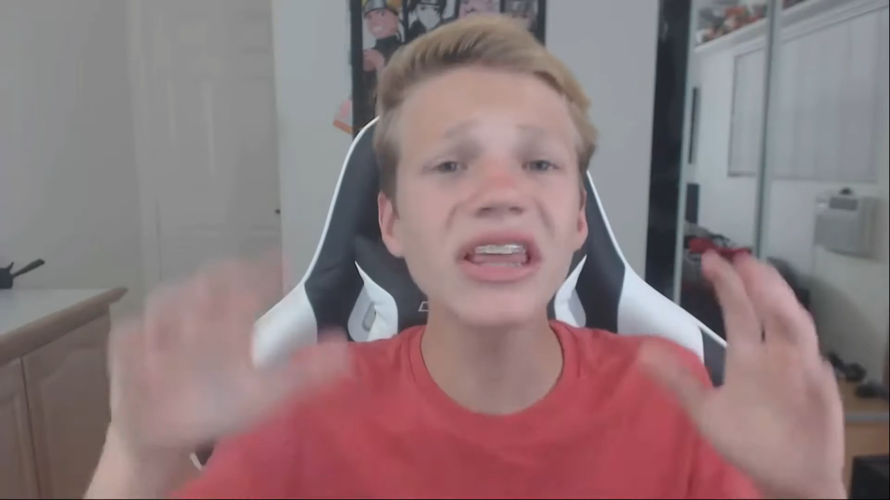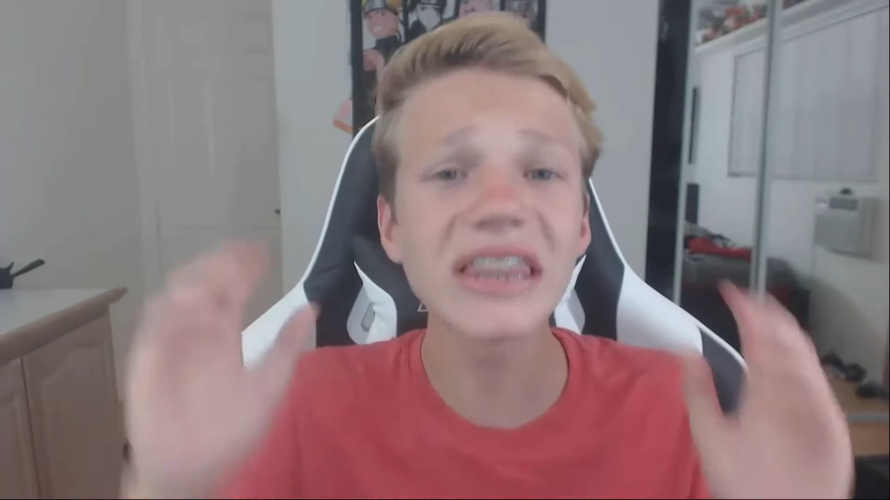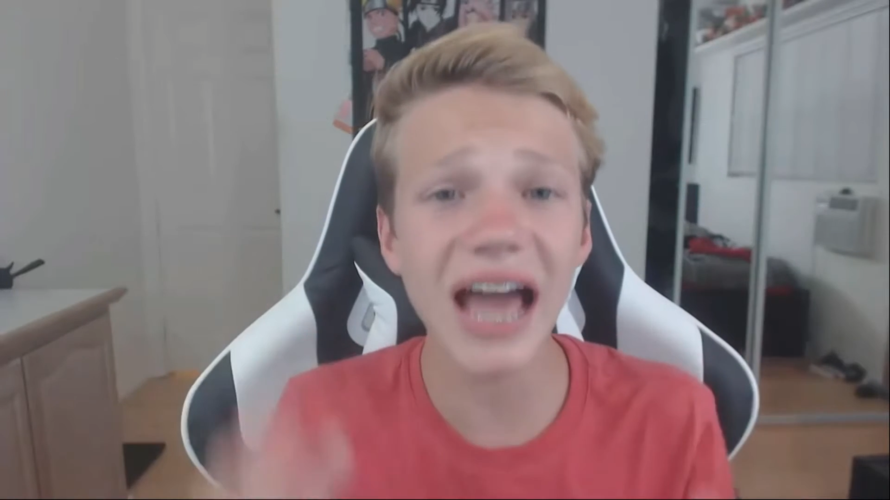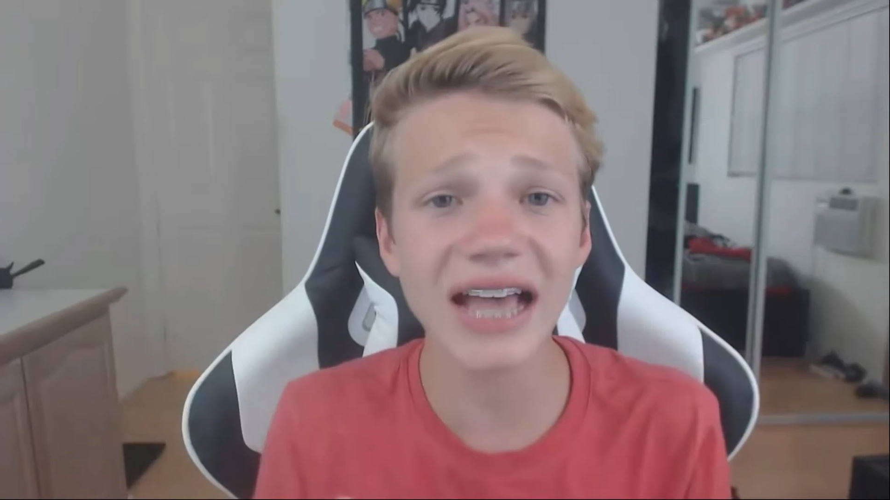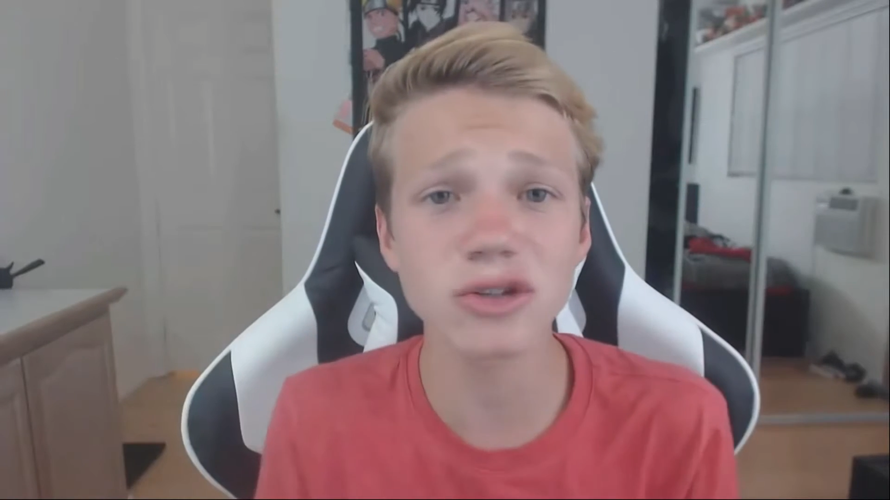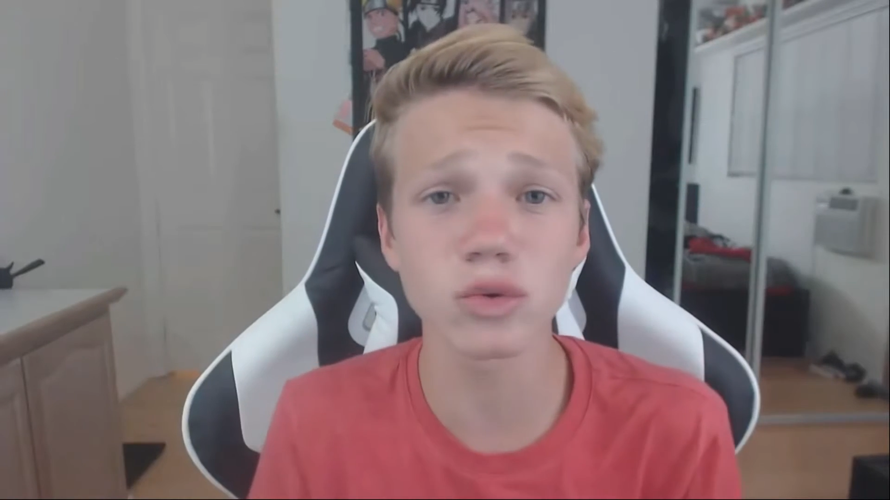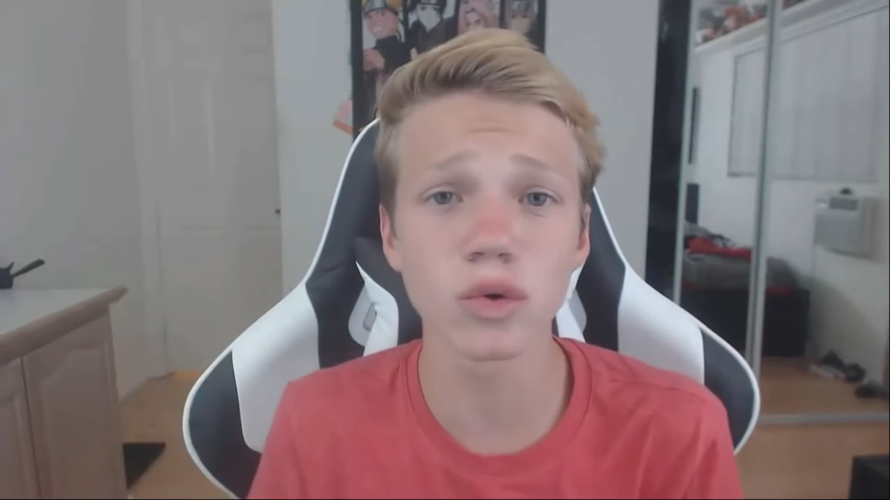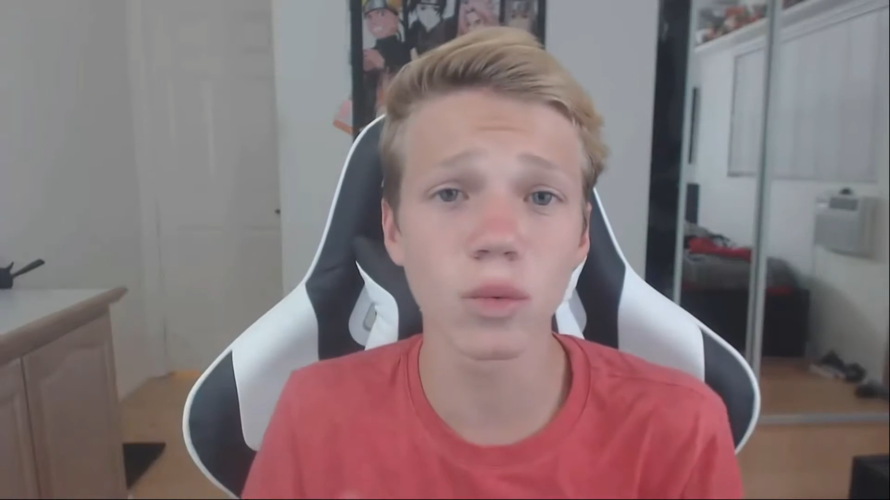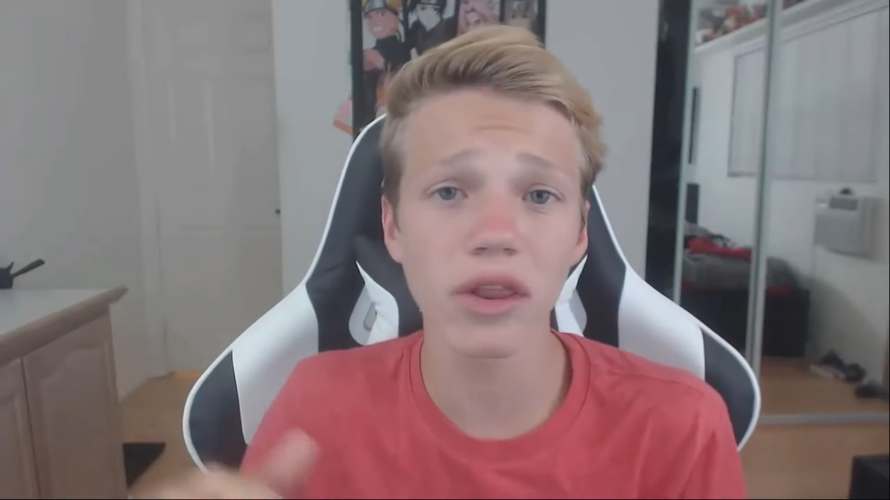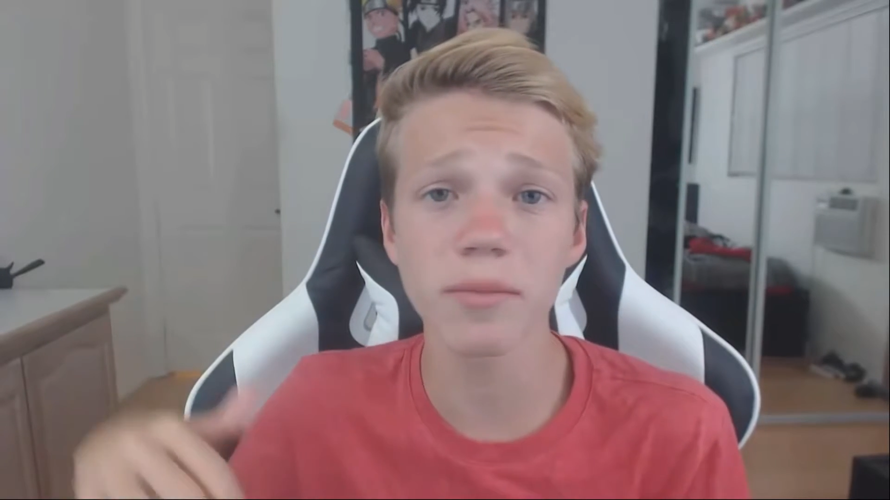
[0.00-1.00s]
the last rule,
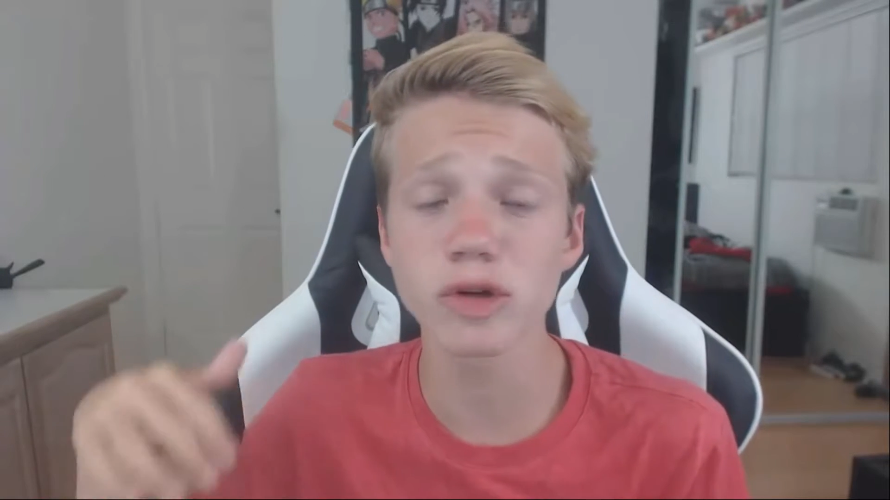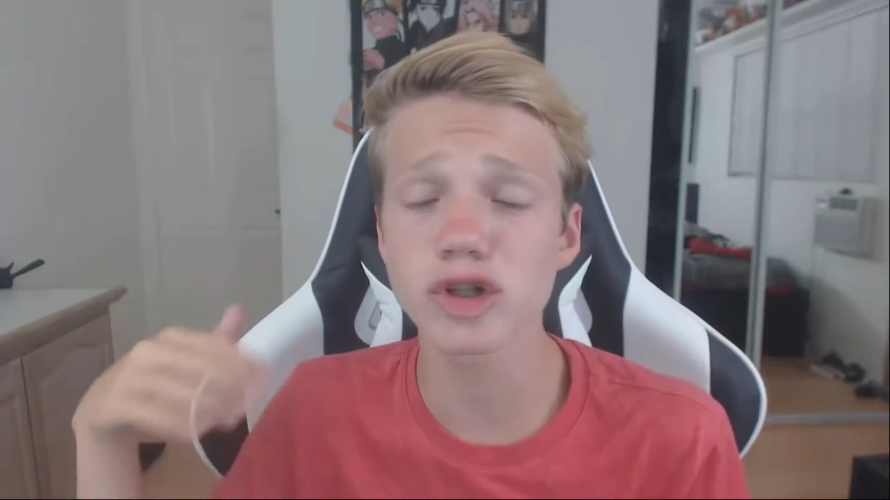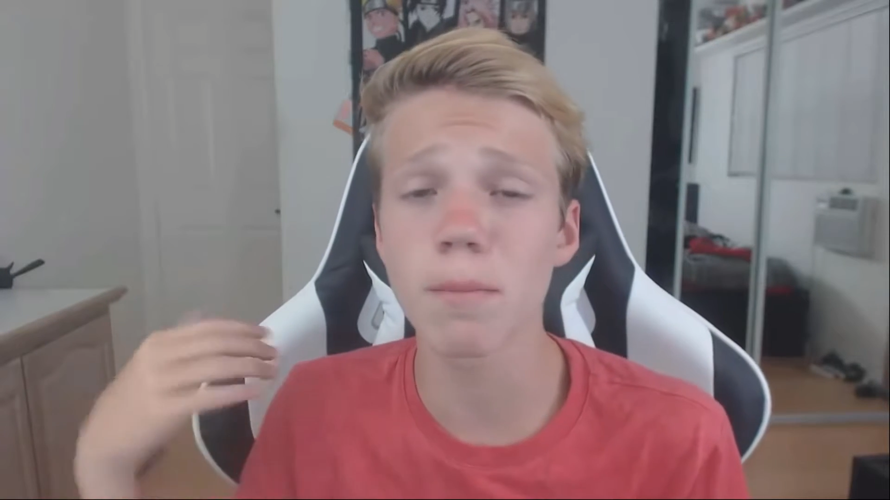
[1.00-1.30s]
one of the most